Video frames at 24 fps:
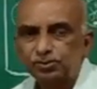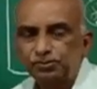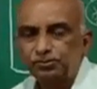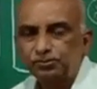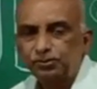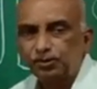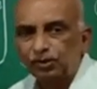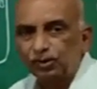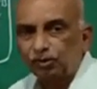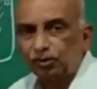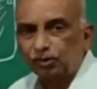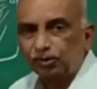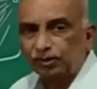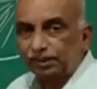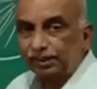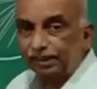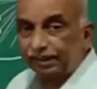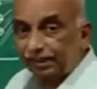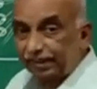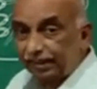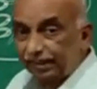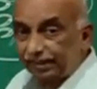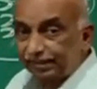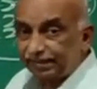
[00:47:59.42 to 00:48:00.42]
will not
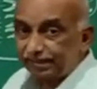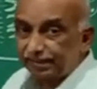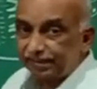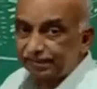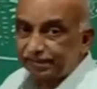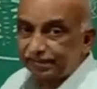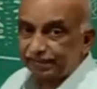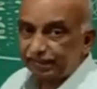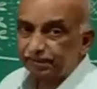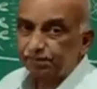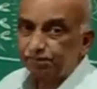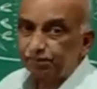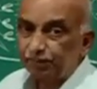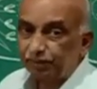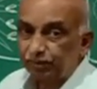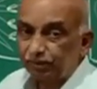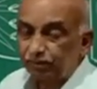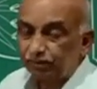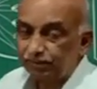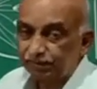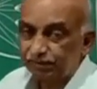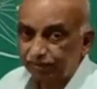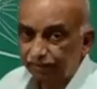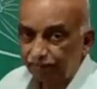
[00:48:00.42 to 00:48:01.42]
decrease in size,
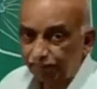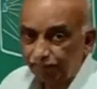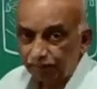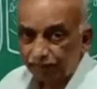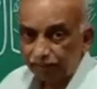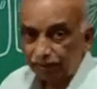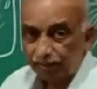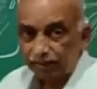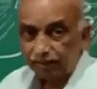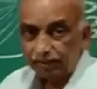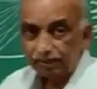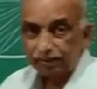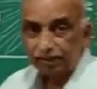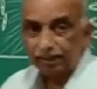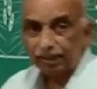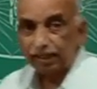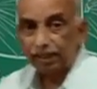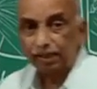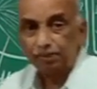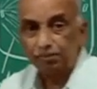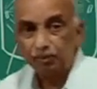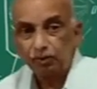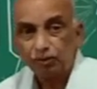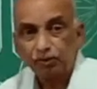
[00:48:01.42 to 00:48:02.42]
because the
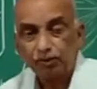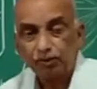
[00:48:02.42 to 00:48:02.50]
amount of